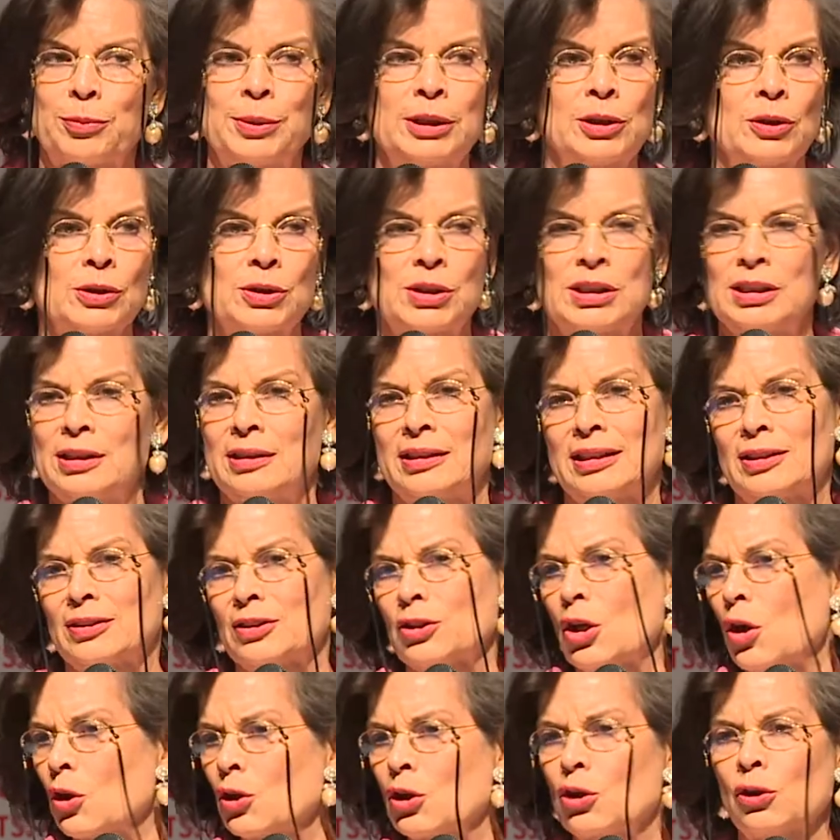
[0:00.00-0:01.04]
because it is
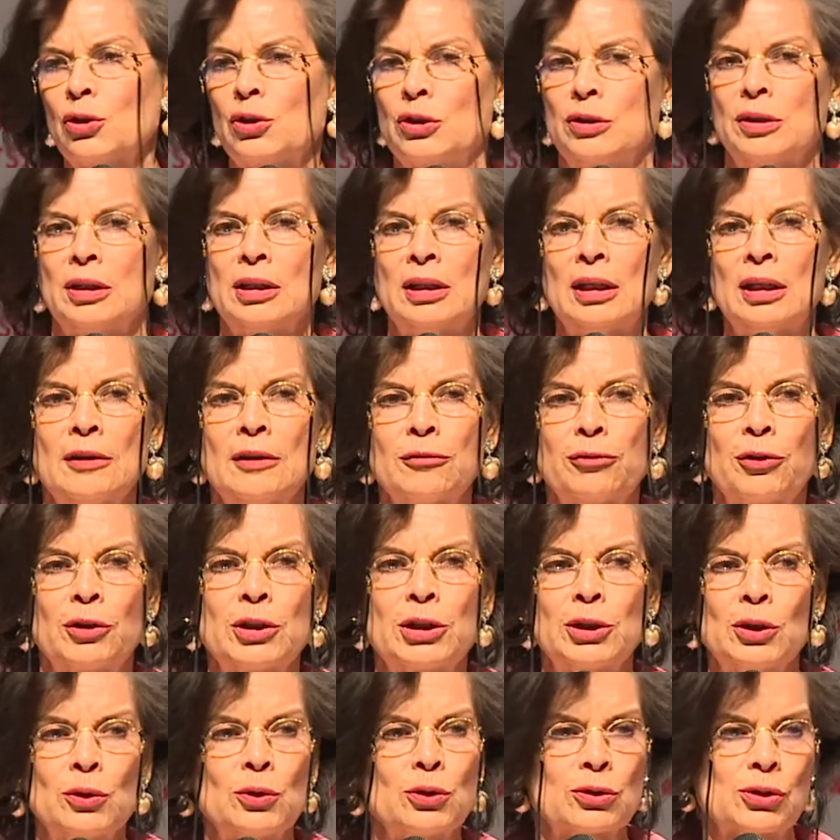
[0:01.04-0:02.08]
not good for
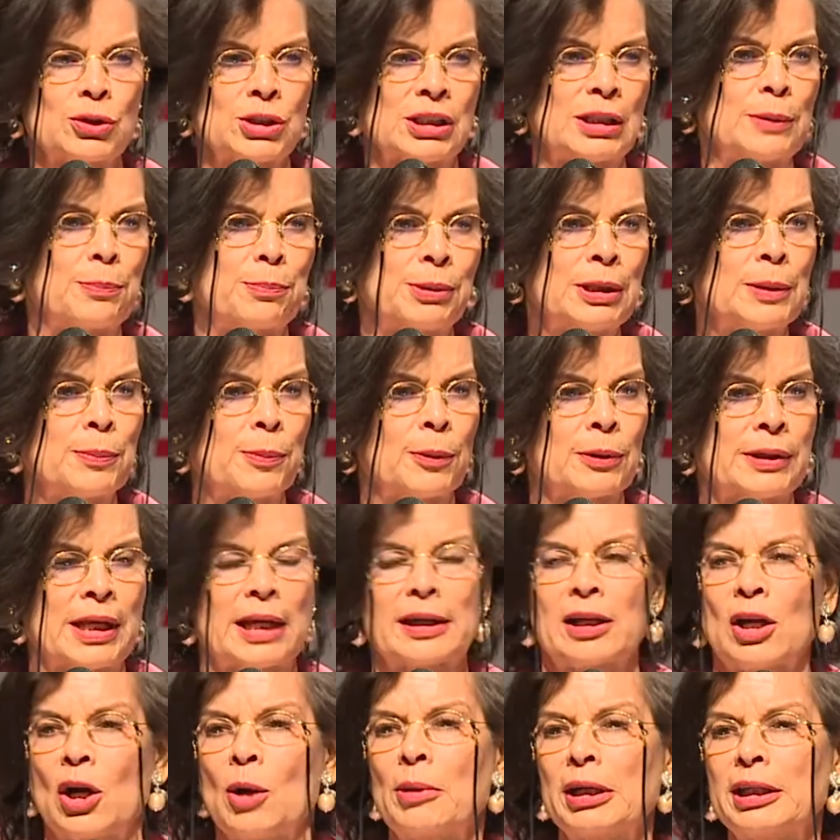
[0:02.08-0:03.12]
you to see people
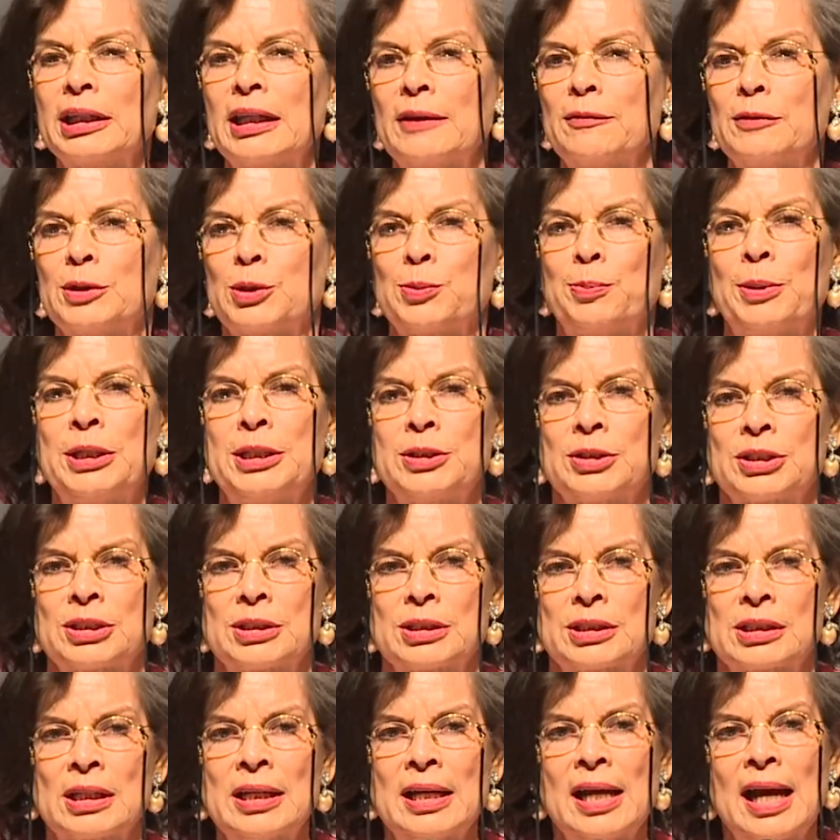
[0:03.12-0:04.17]
that come and give
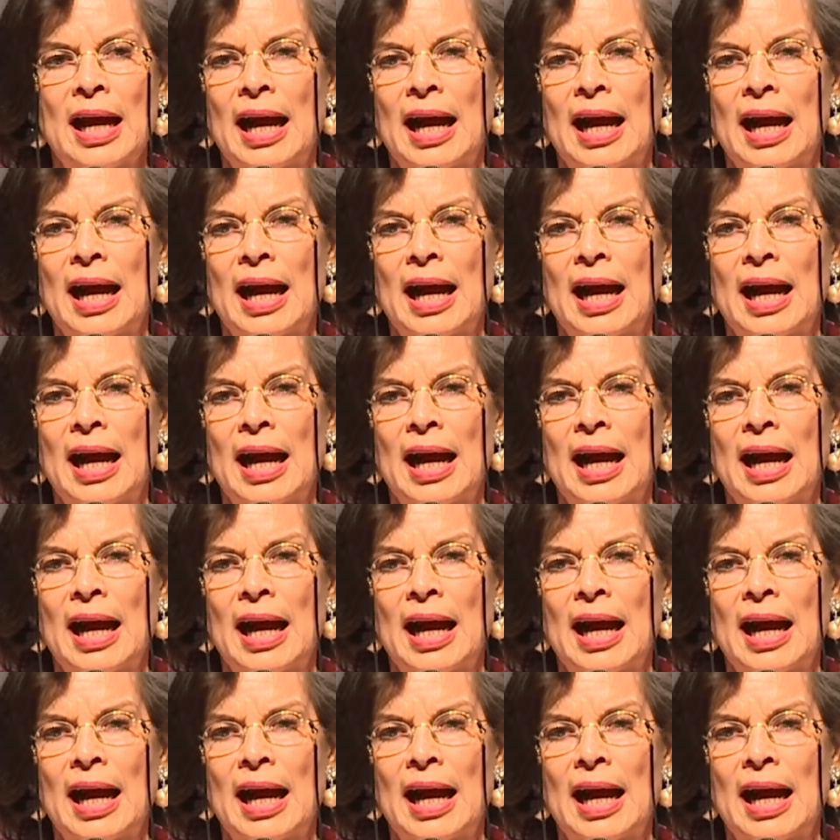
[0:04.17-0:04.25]
speeches